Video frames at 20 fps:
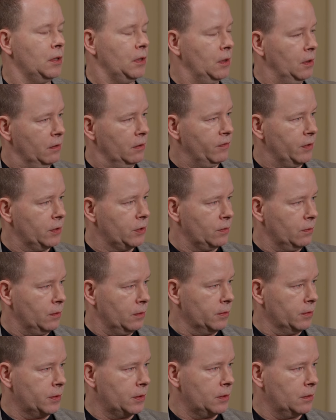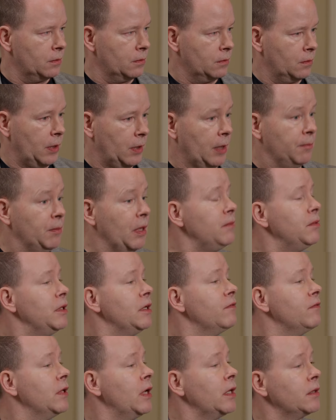individuals and maybe
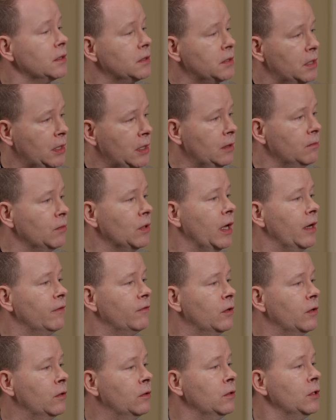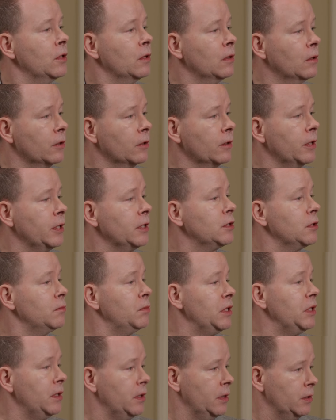even at the team level, learning to
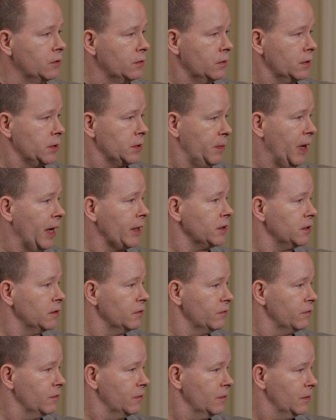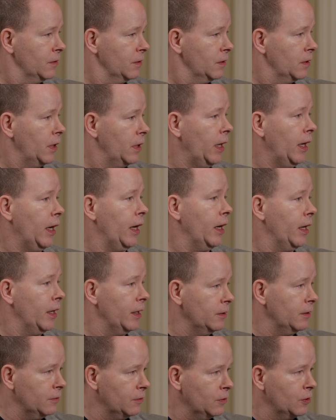be introspective
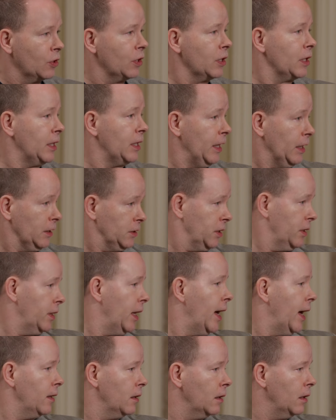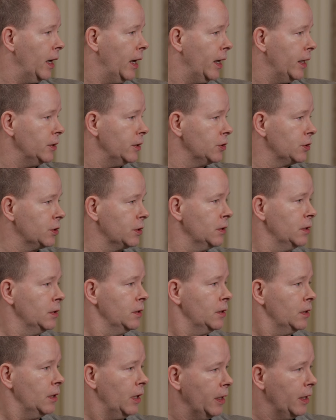and get to that ledge,
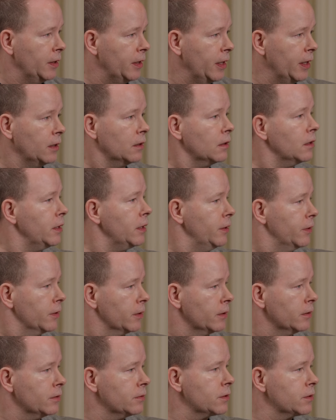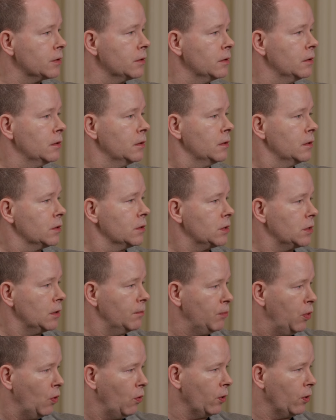and then leaders
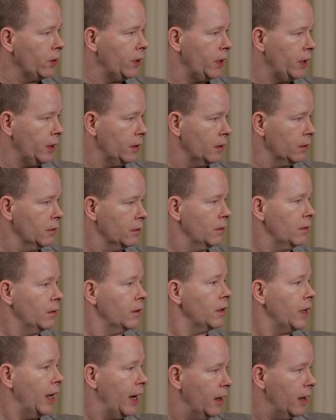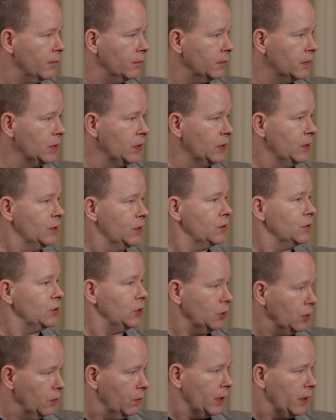supporting them
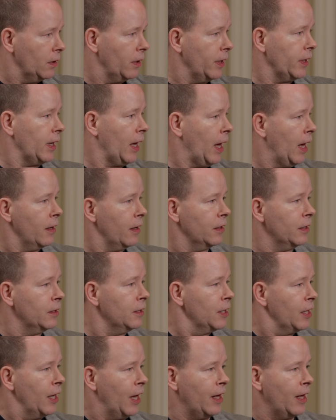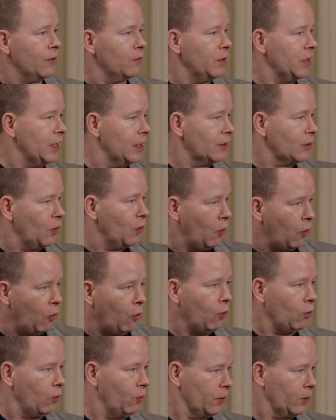to do it? Like, how do we get the
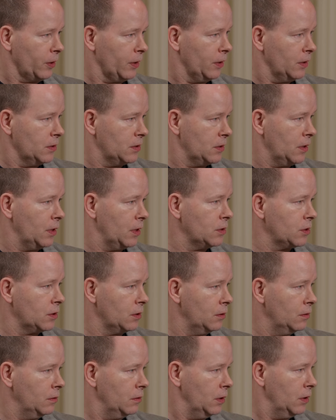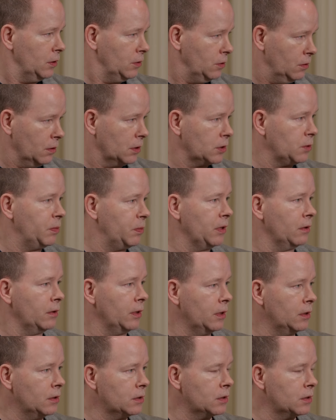whole organization, in your
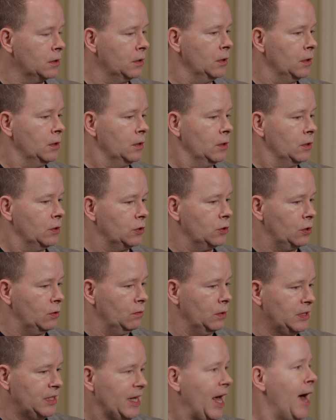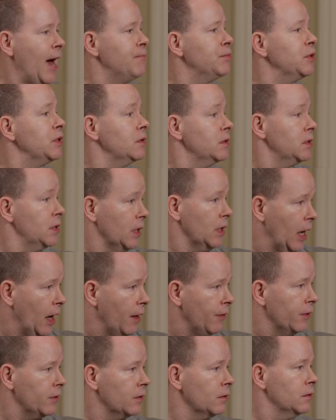experience, to adapt
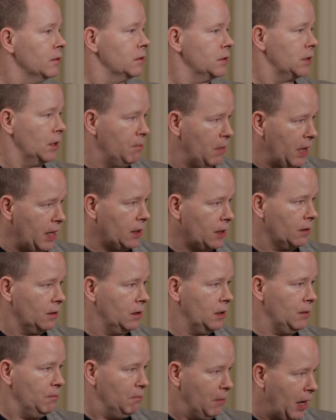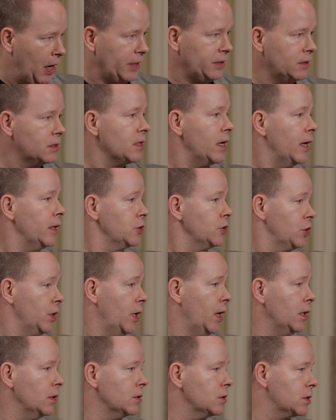together, to make the mindset
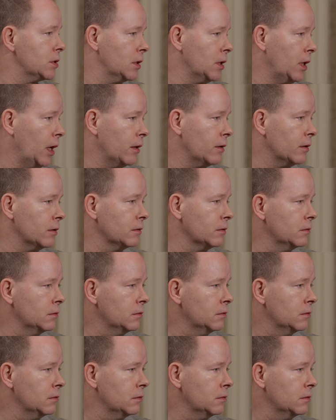change together?